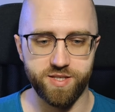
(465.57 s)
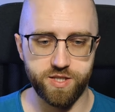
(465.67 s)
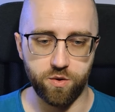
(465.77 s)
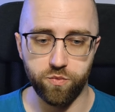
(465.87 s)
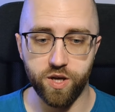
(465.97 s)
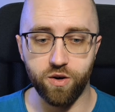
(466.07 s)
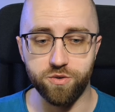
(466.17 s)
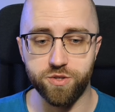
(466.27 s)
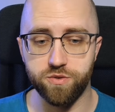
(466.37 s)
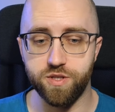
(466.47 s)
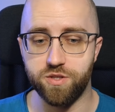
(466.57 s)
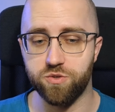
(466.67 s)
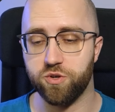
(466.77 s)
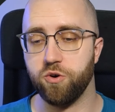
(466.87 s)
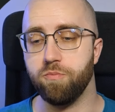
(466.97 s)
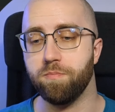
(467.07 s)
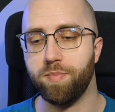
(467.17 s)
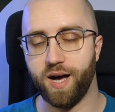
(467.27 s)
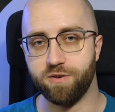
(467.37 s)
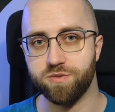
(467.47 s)
So we also need to
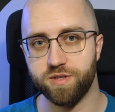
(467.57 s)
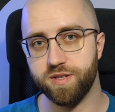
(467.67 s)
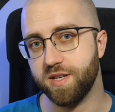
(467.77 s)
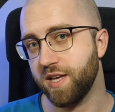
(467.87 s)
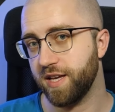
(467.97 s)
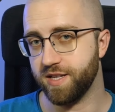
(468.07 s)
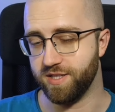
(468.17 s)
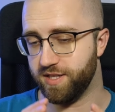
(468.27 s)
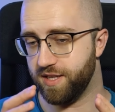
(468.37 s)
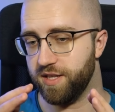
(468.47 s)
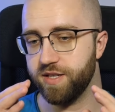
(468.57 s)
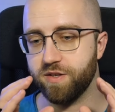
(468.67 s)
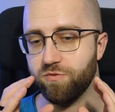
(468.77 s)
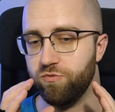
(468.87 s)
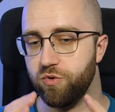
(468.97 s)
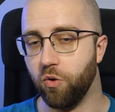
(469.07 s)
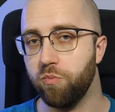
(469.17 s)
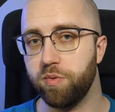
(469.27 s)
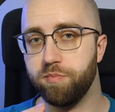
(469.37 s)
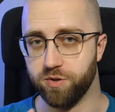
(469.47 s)
compound the
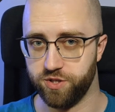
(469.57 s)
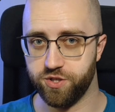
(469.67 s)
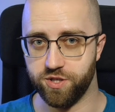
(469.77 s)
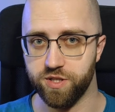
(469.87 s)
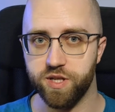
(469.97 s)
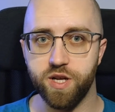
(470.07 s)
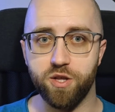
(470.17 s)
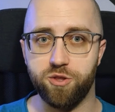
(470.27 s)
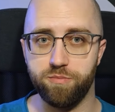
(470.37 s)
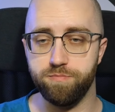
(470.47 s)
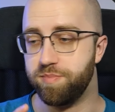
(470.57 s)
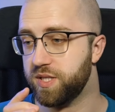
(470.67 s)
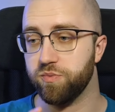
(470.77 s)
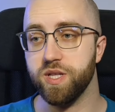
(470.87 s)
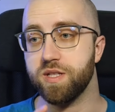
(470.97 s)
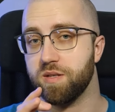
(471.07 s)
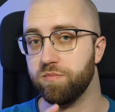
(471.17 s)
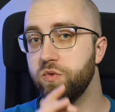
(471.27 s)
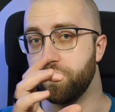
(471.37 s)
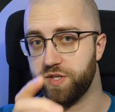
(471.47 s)
rope position between the
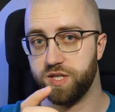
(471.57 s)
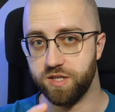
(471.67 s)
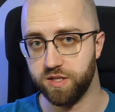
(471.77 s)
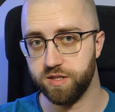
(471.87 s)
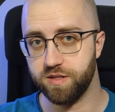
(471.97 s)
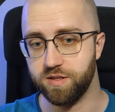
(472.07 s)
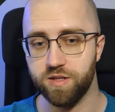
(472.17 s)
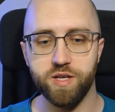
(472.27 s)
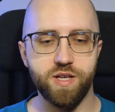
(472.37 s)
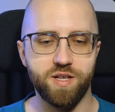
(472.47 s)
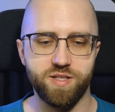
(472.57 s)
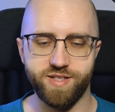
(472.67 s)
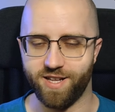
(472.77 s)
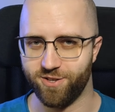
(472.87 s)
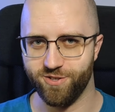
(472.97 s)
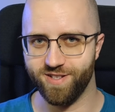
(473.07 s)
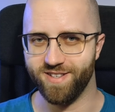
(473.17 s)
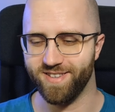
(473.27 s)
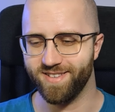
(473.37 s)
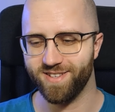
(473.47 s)
moves, not
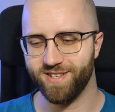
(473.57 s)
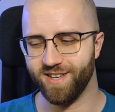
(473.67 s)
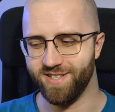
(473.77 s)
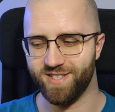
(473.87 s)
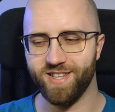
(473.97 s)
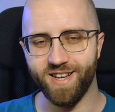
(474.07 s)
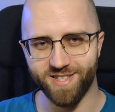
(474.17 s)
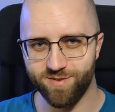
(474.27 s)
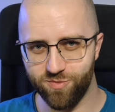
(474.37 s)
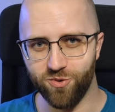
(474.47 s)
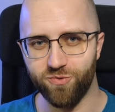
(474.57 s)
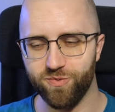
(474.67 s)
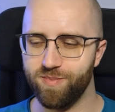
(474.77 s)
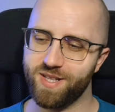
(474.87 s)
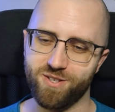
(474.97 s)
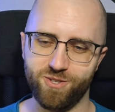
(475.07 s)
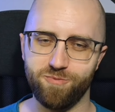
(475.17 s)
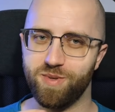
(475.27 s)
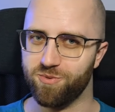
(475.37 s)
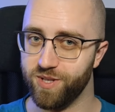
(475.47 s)
only inside the move but also
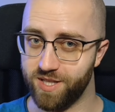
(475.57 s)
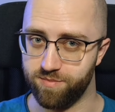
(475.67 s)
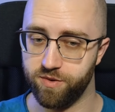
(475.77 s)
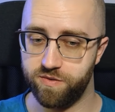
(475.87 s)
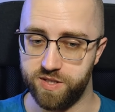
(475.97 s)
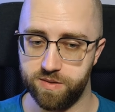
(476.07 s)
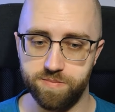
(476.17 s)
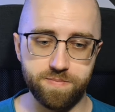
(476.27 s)
between the moves.